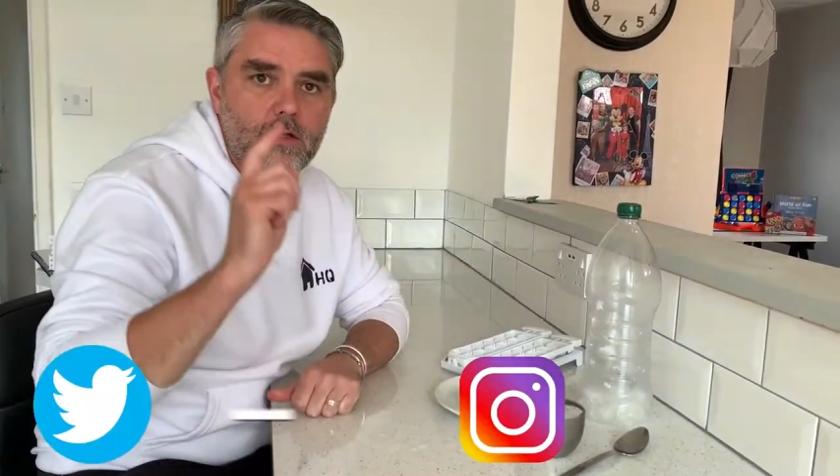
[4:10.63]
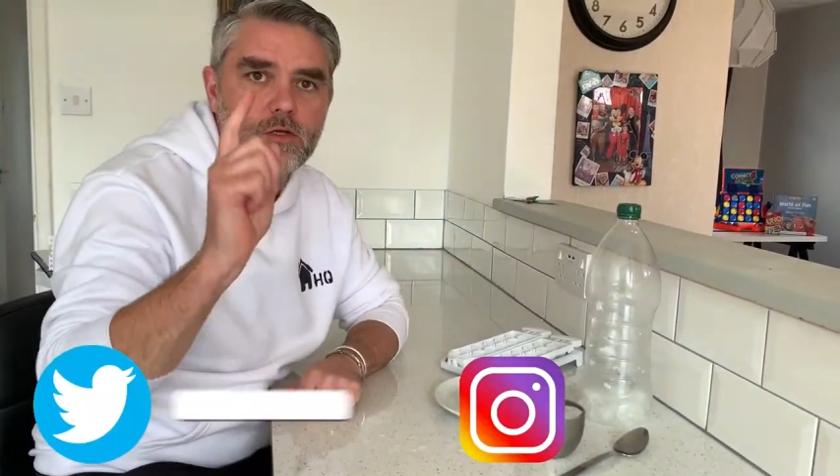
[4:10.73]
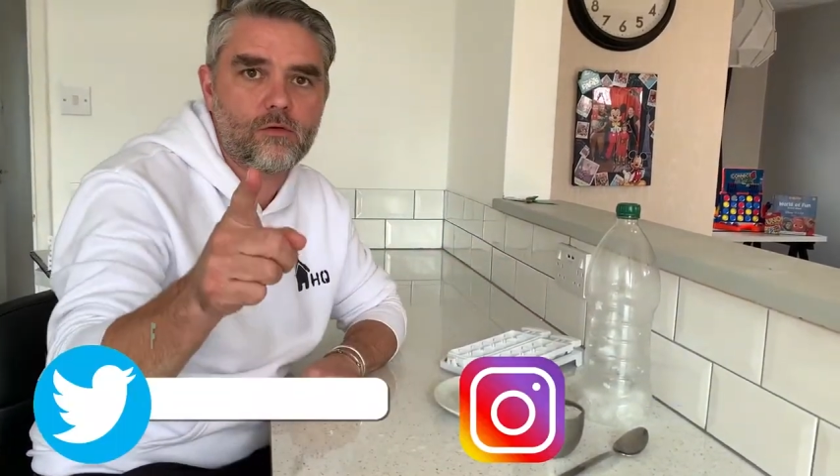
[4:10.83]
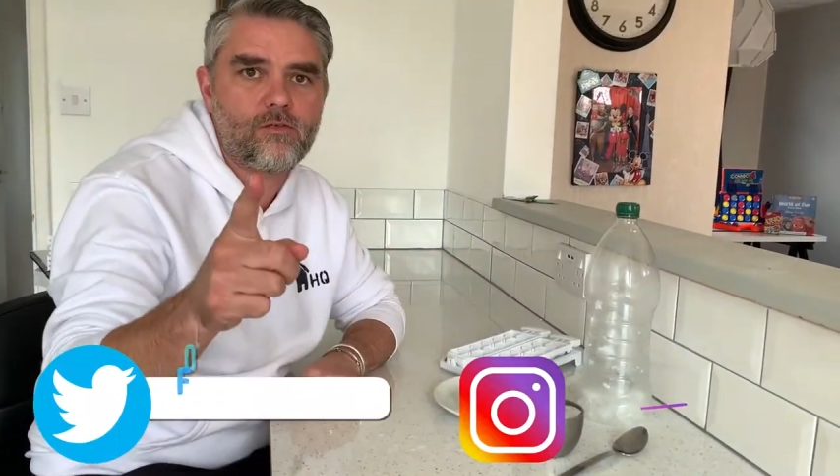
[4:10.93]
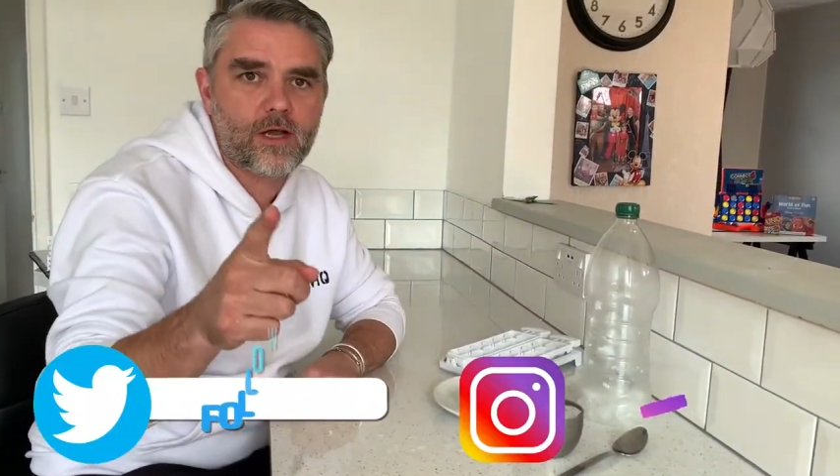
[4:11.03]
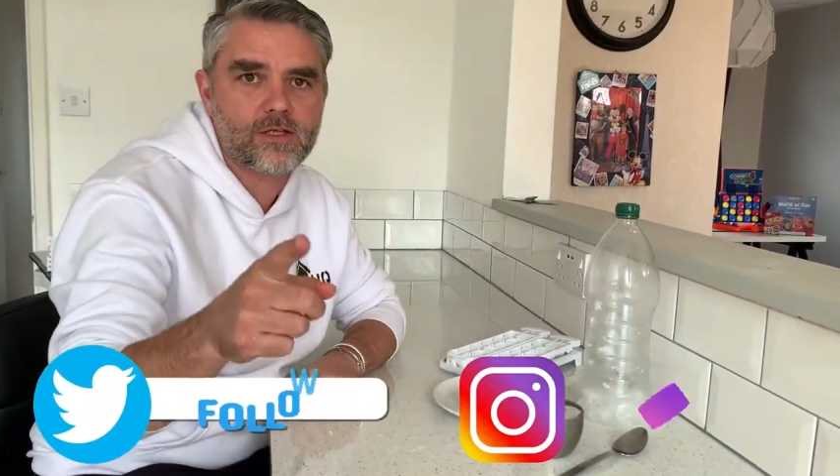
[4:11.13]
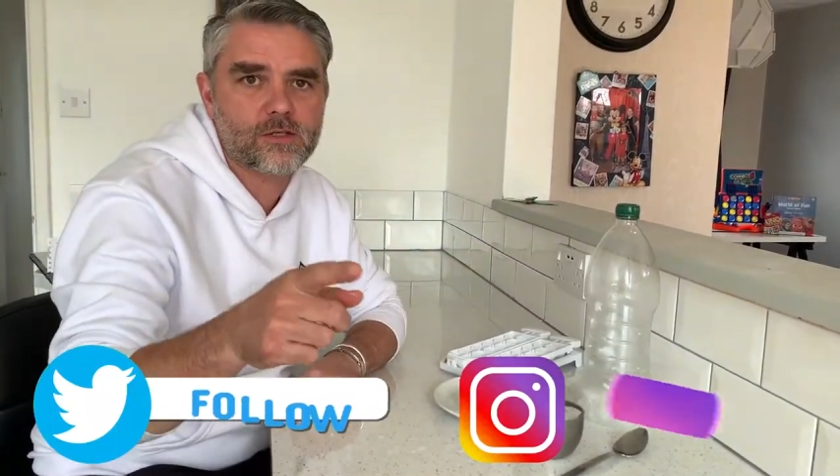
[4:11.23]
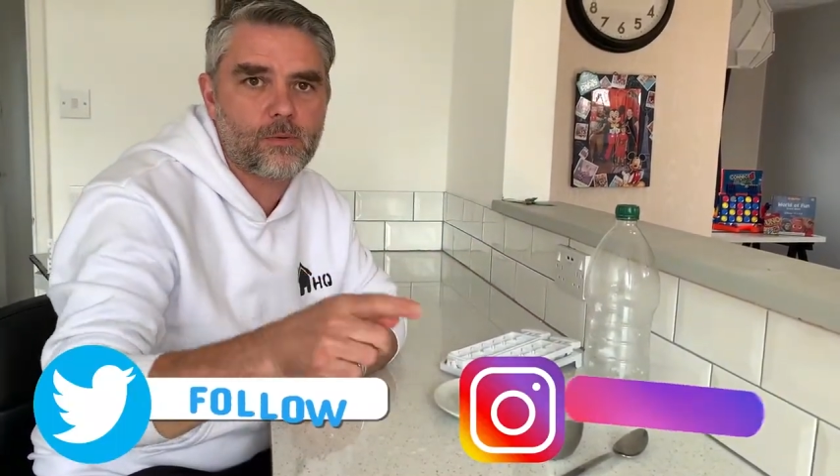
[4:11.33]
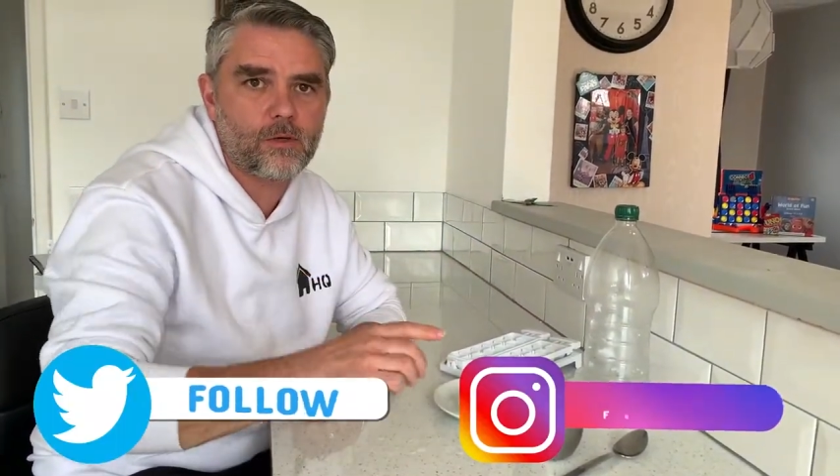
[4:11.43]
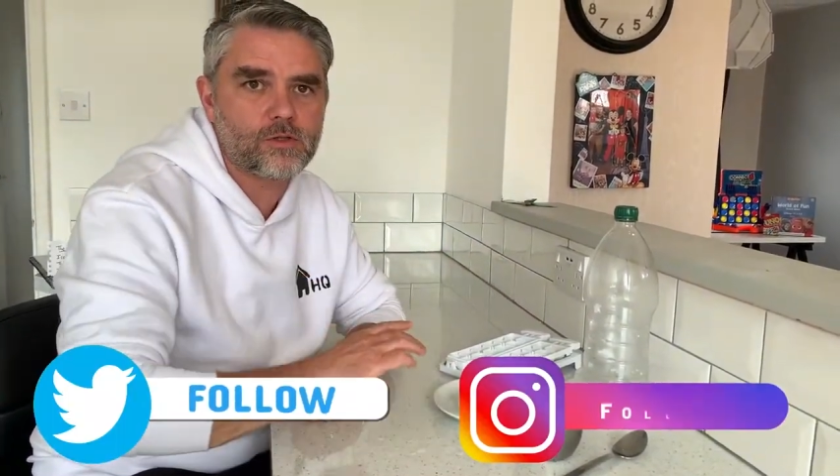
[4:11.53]
Don't forget
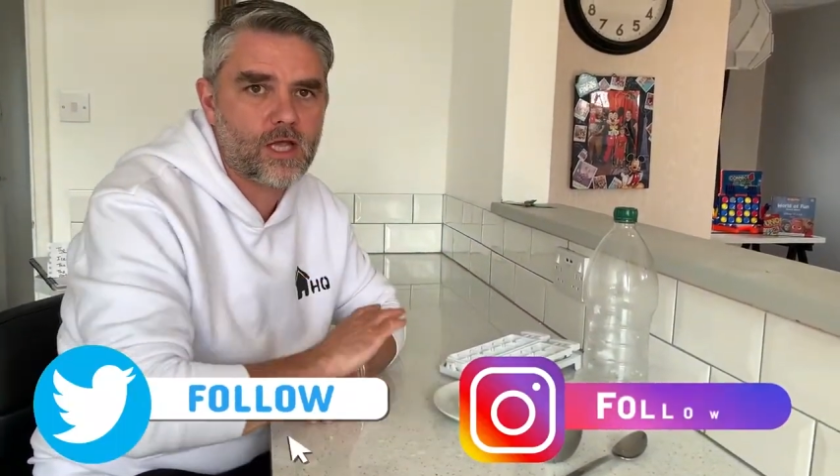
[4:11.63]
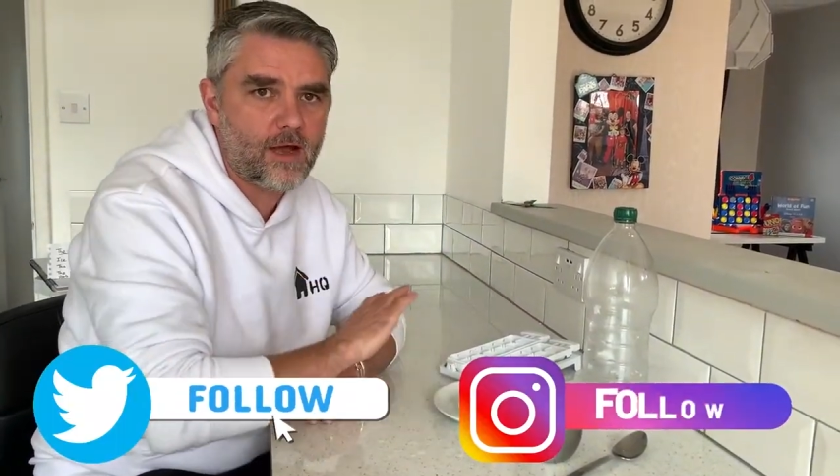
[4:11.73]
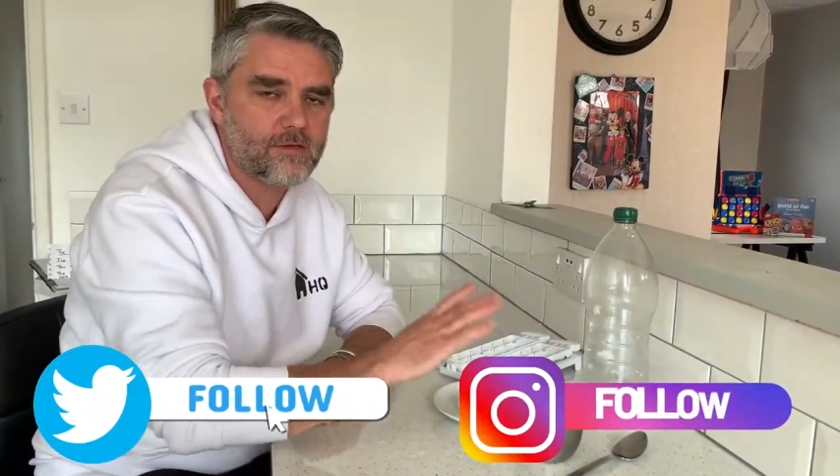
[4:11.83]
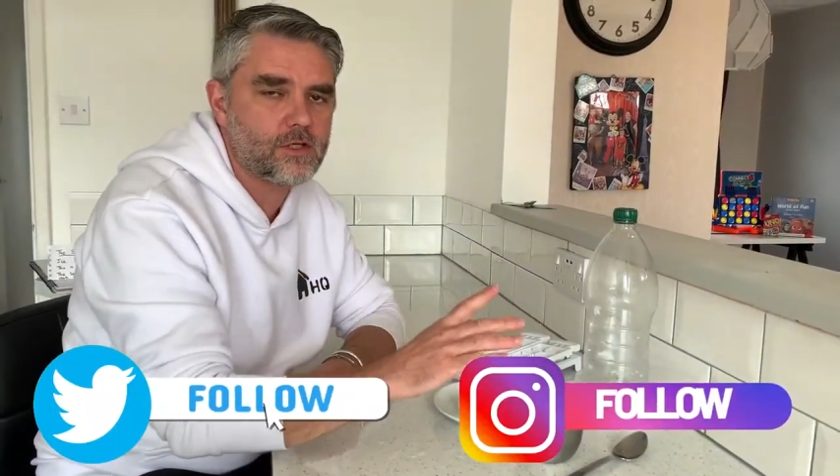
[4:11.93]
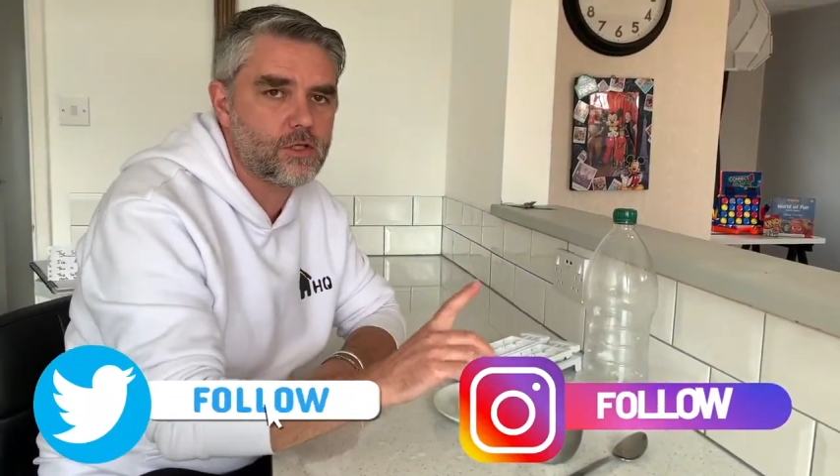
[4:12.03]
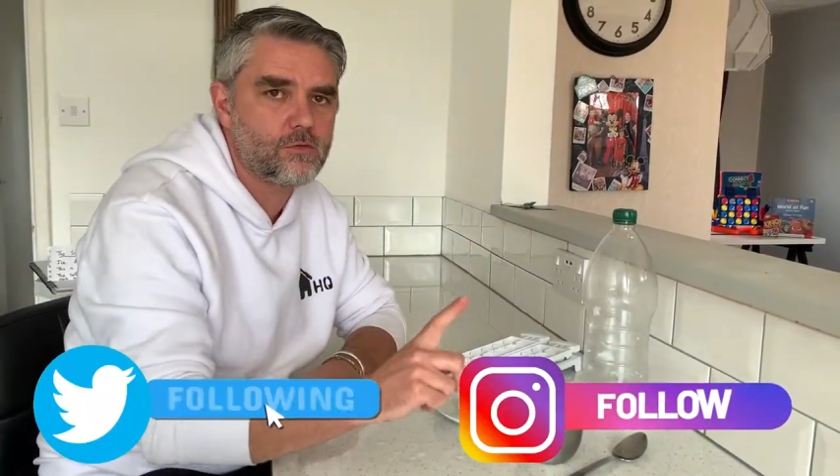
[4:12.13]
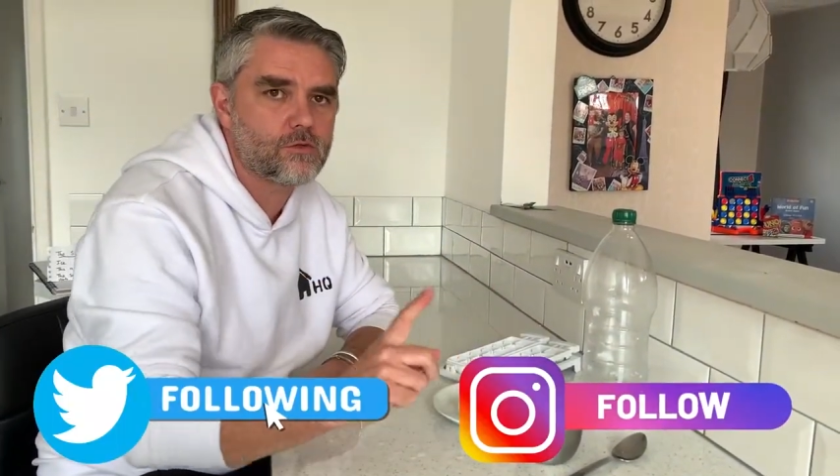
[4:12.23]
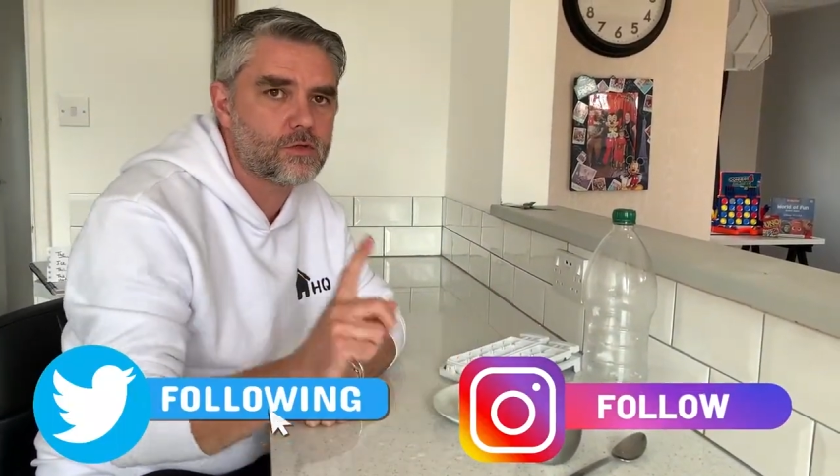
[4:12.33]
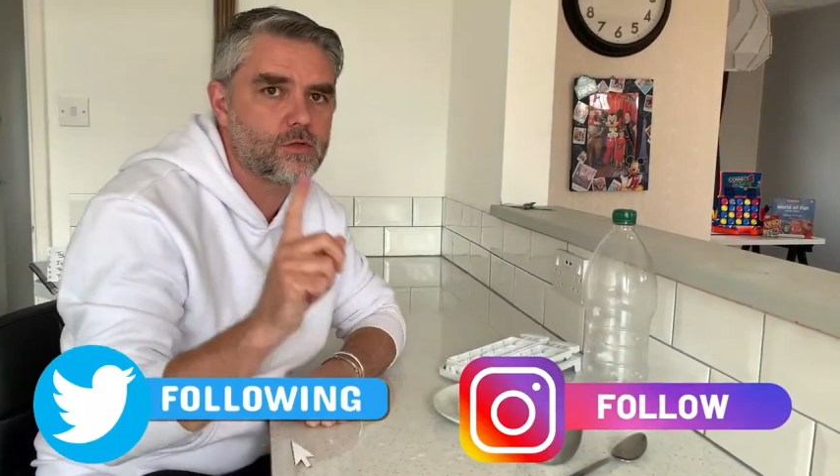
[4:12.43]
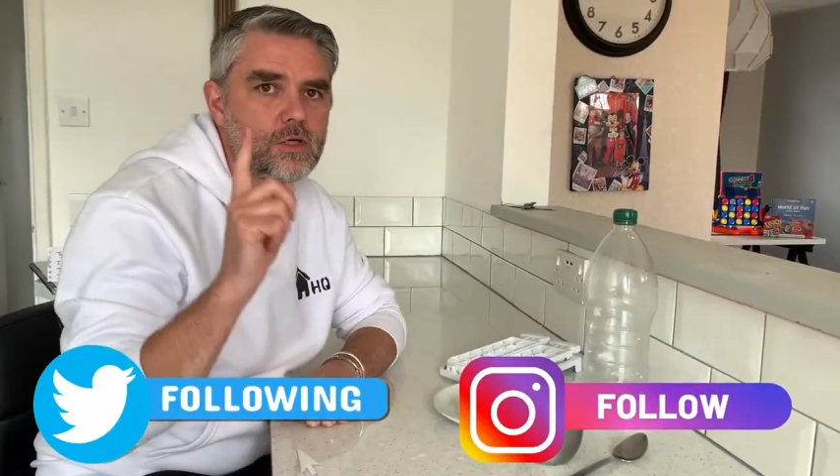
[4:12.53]
to post everything you've
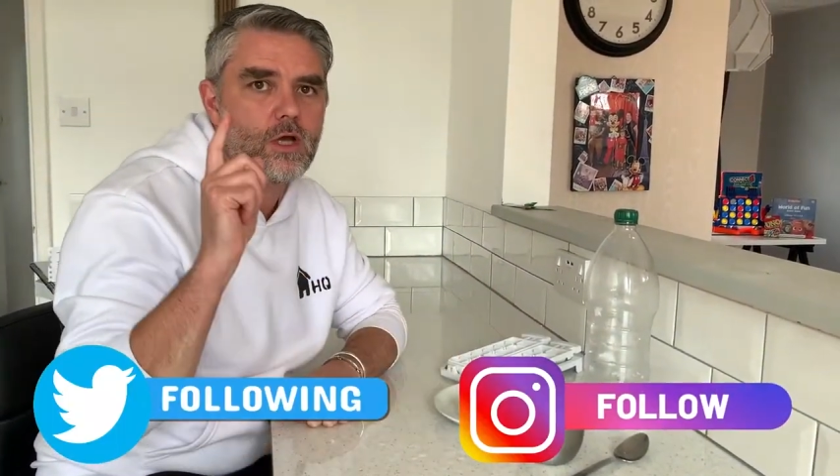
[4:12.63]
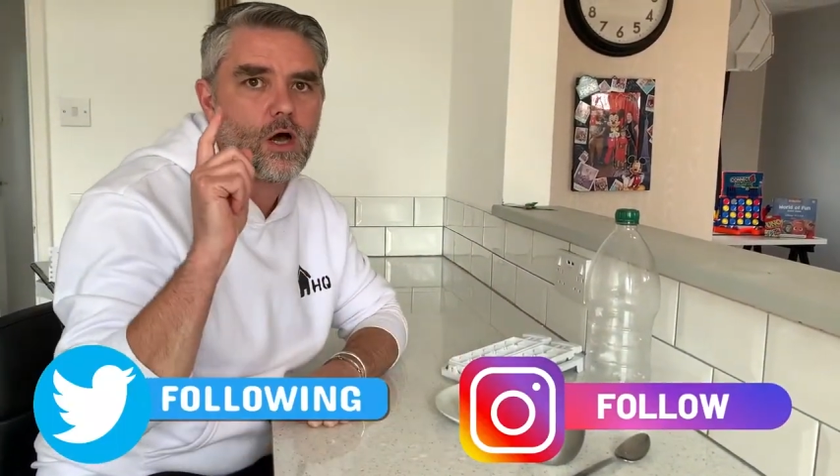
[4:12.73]
done